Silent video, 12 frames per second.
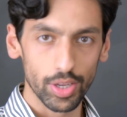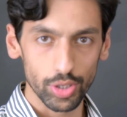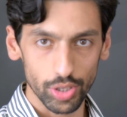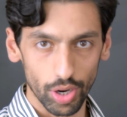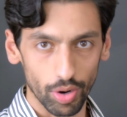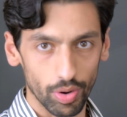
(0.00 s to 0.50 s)

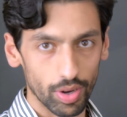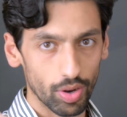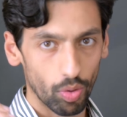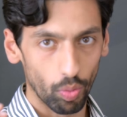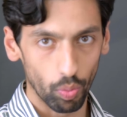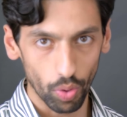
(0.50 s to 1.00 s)
So,
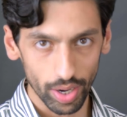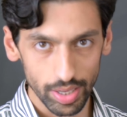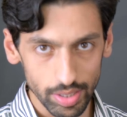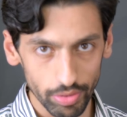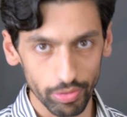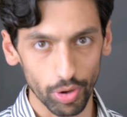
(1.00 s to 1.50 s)
what
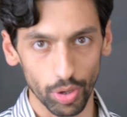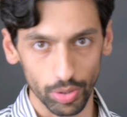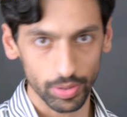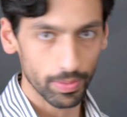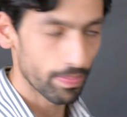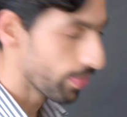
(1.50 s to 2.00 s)
is a fold?